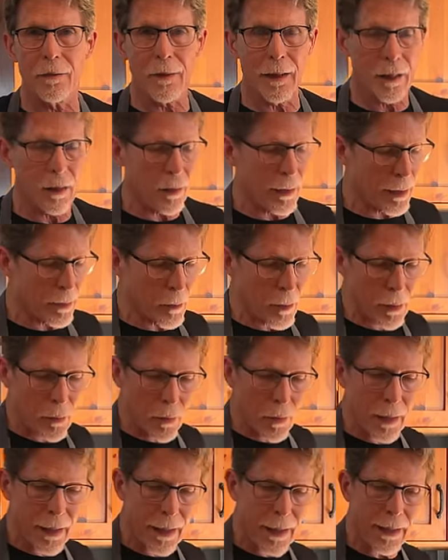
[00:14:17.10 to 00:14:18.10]
there and we
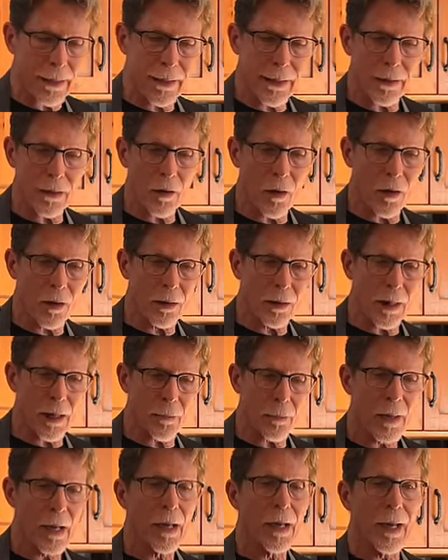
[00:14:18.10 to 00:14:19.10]
will heat it all
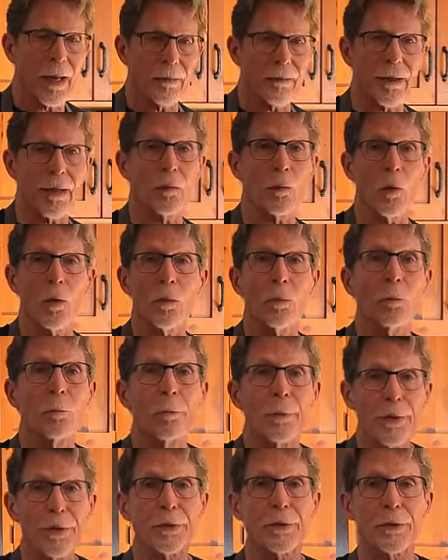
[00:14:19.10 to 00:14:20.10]
up and then we'll
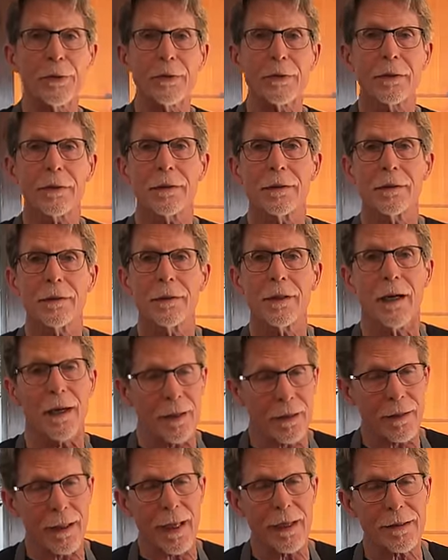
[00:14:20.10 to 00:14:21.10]
build a
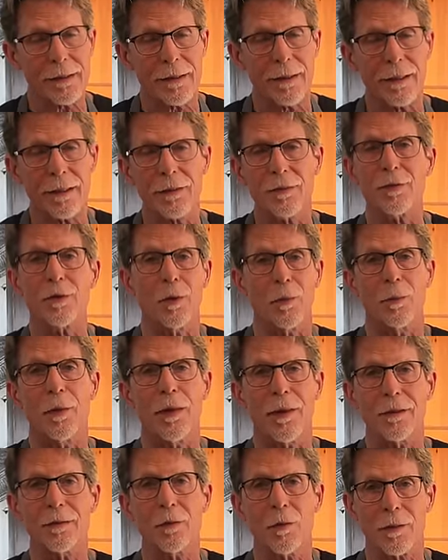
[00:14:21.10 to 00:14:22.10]
classic sopa
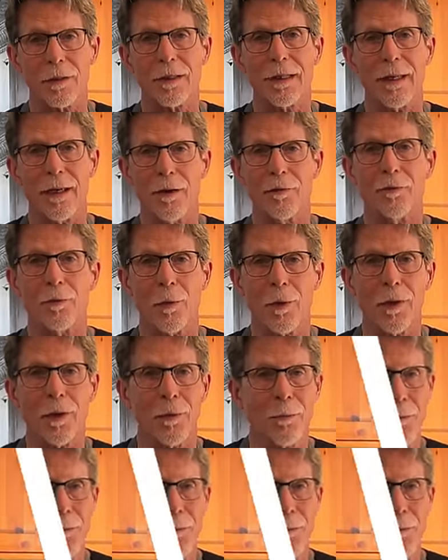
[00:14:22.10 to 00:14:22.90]
de tortilla for you.